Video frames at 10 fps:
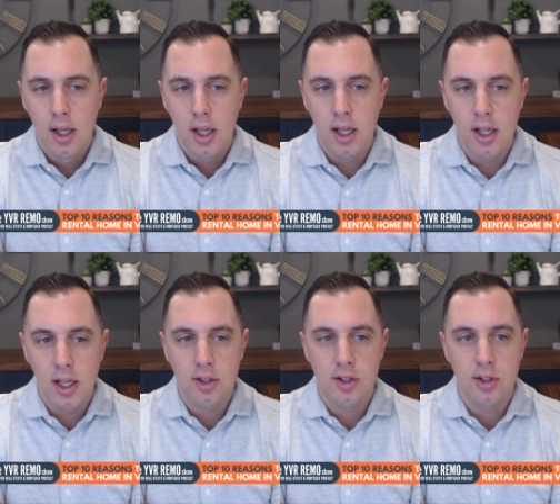
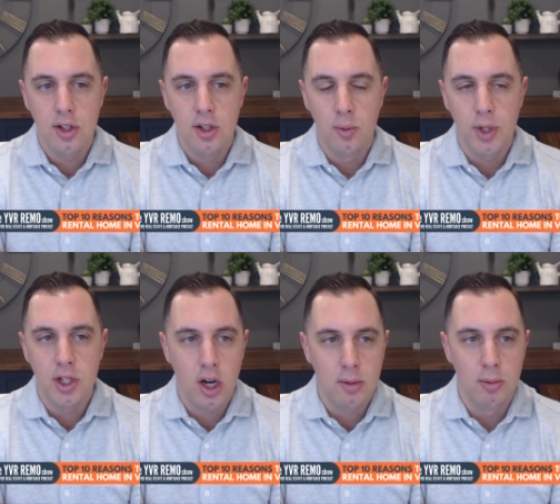We
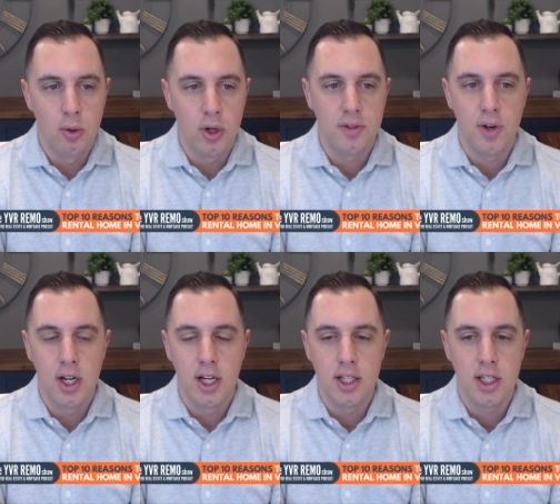talk about mortgage
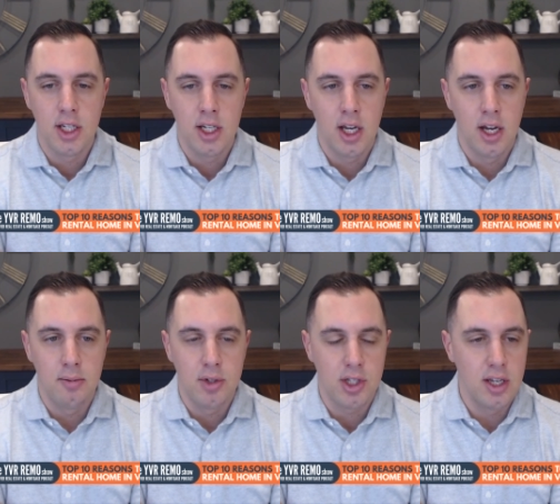financing,
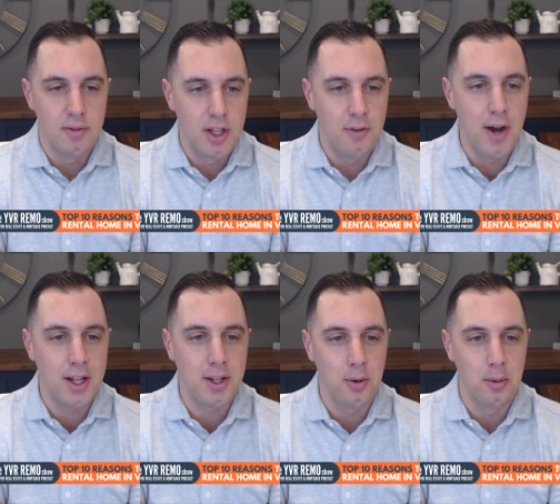just given the
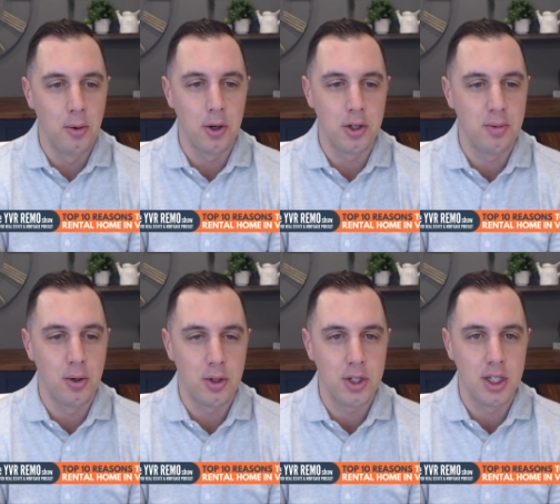fact that we're mortgage
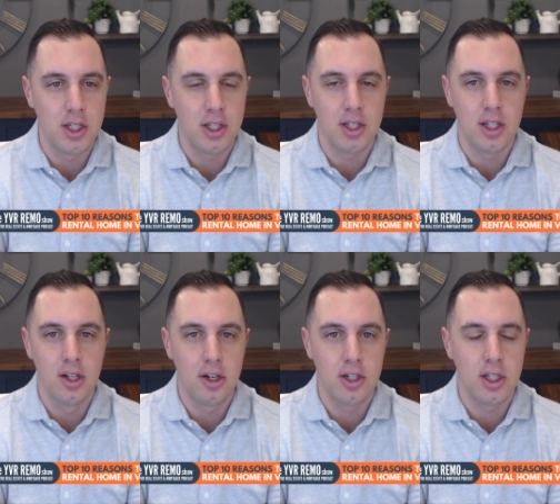brokers, and this is
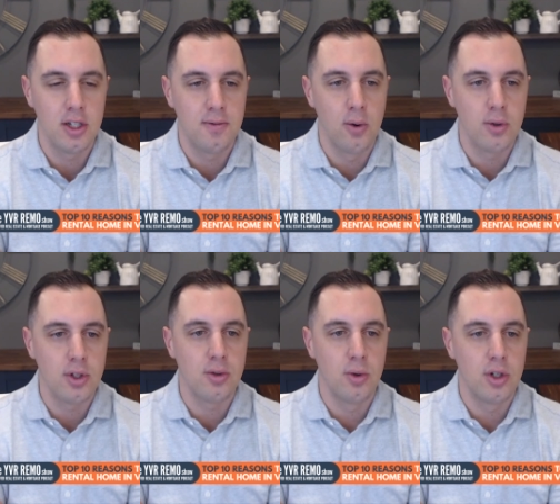largely
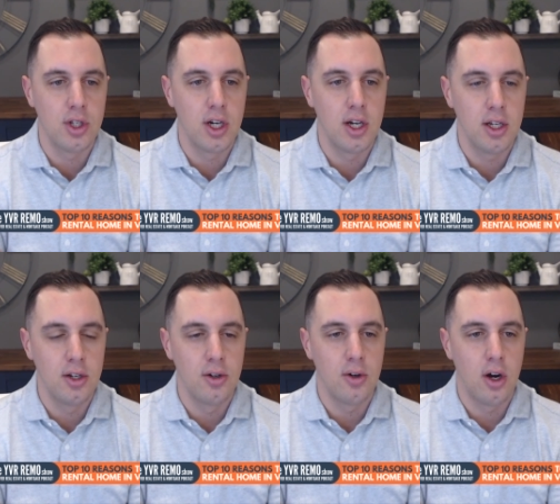focused towards
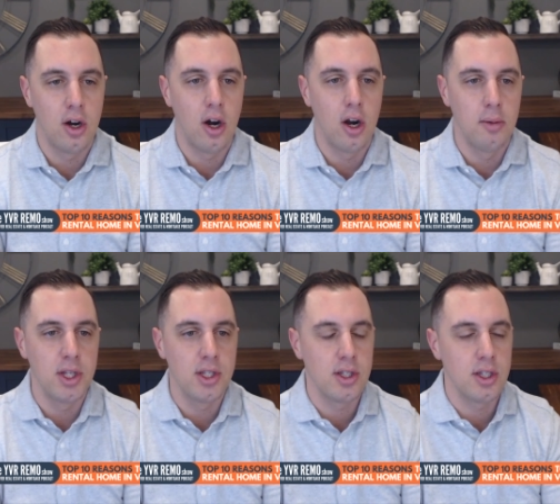our
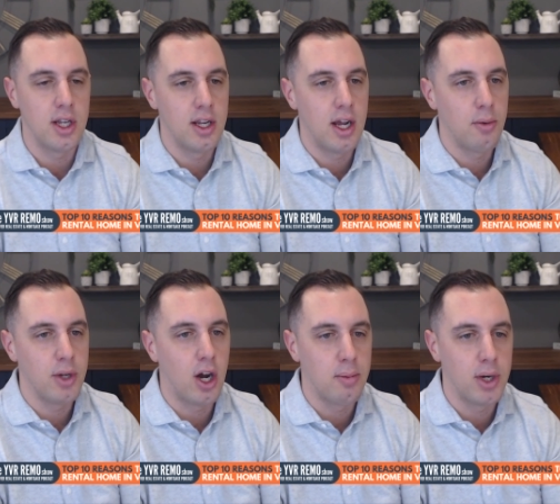business and how
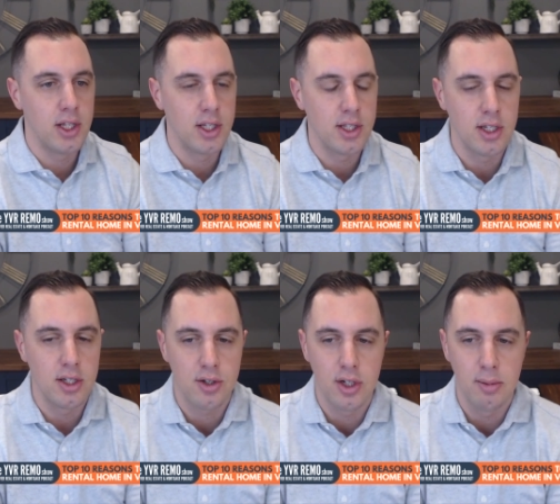we operate in this
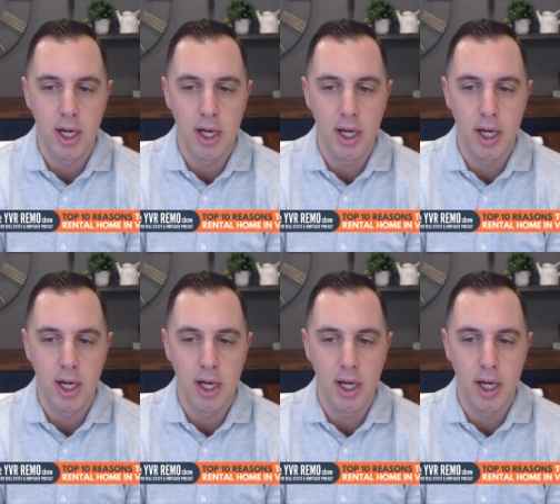industry.